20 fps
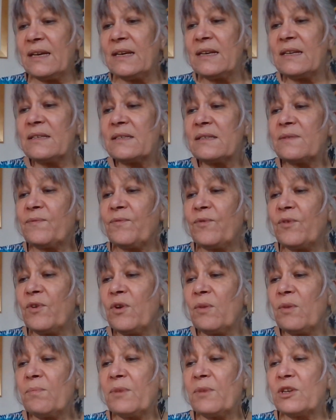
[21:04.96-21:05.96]
is
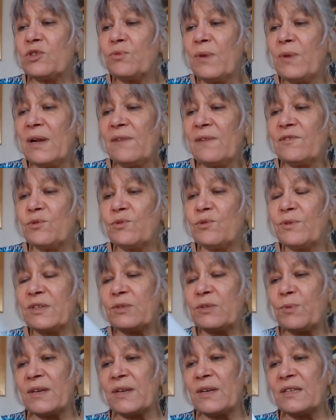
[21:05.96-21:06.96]
from a 12 to a
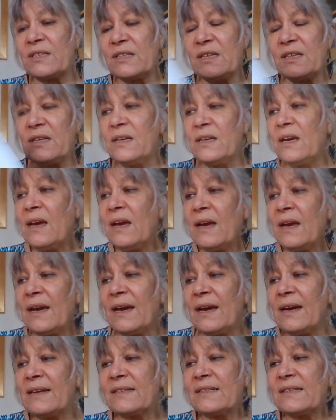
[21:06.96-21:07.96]
20,
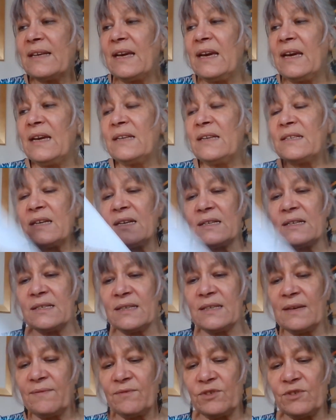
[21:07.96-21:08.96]

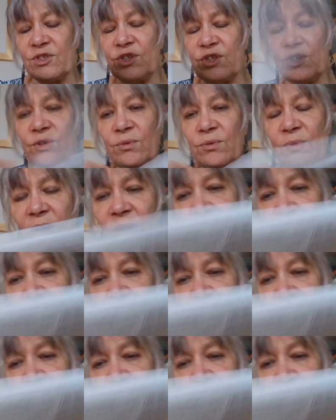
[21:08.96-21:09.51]
S8872,